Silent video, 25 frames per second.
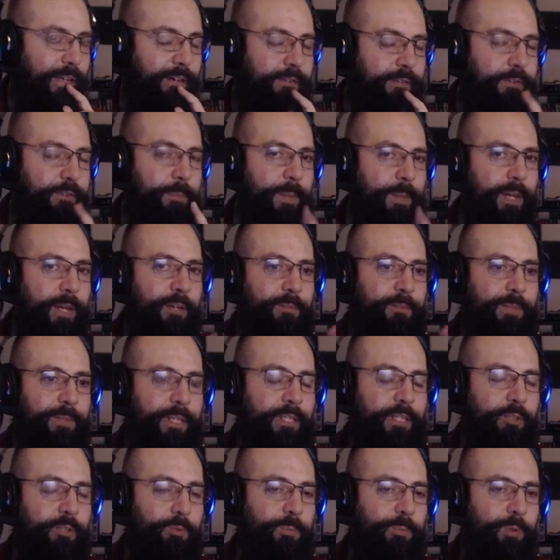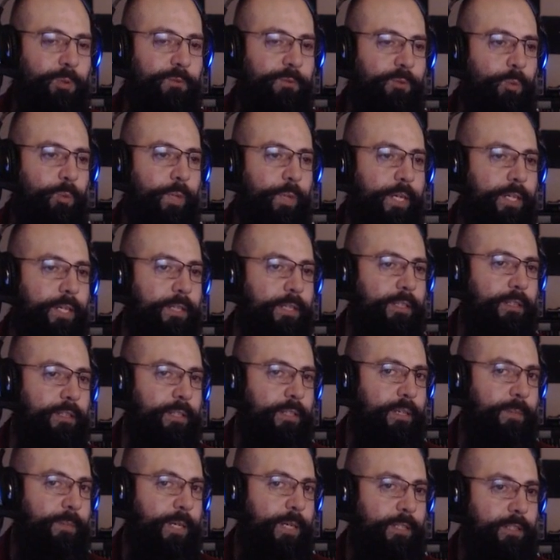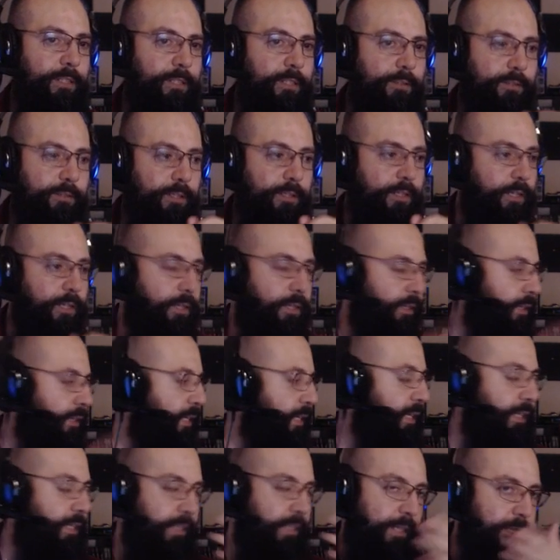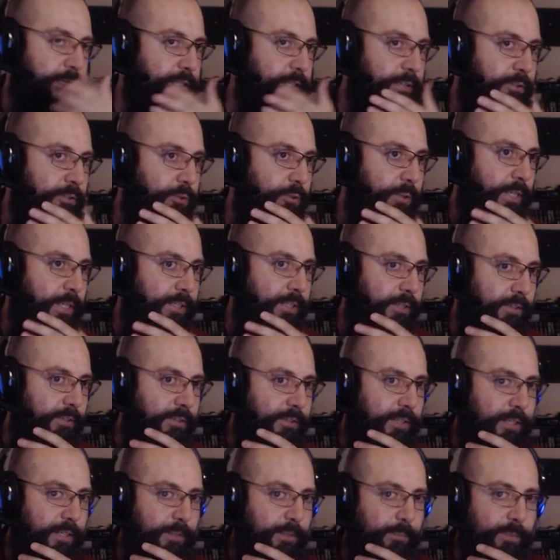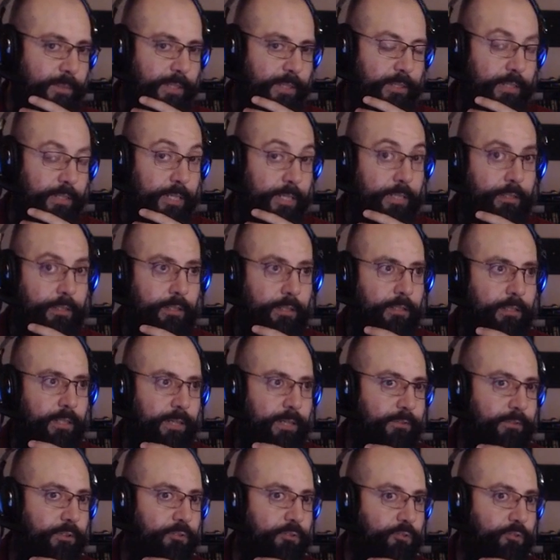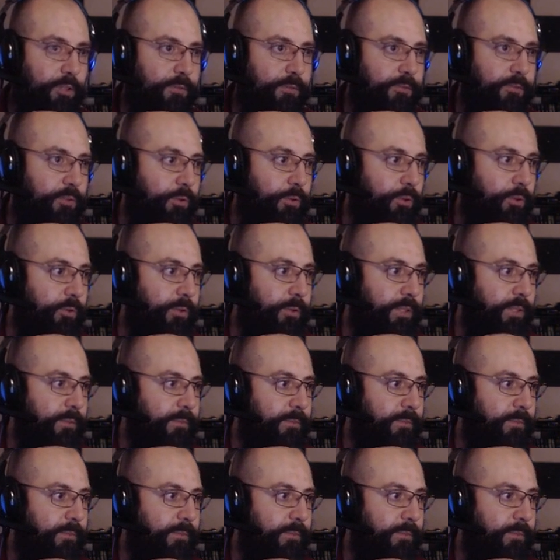if you pet him, like, he'll move away and then lie back down. He didn't do that this time. Like, he didn't have the strength to do it.